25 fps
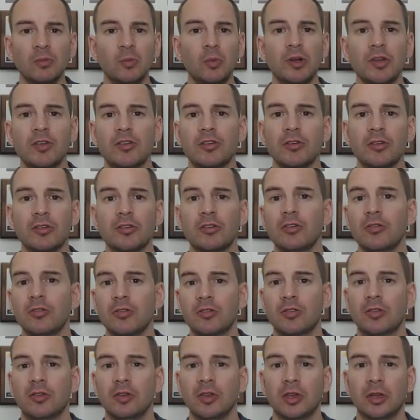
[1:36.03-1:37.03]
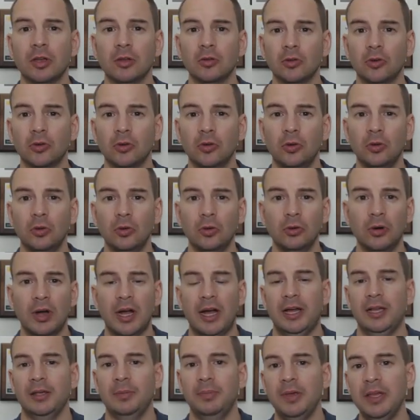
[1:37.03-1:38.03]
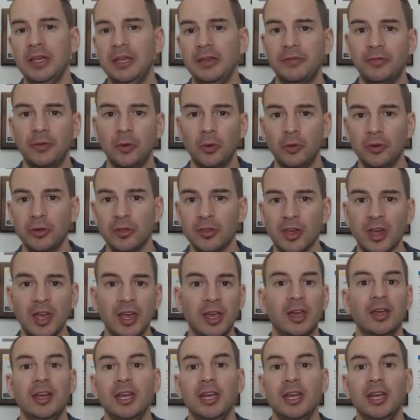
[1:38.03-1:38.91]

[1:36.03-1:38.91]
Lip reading: which is used to control IP phones,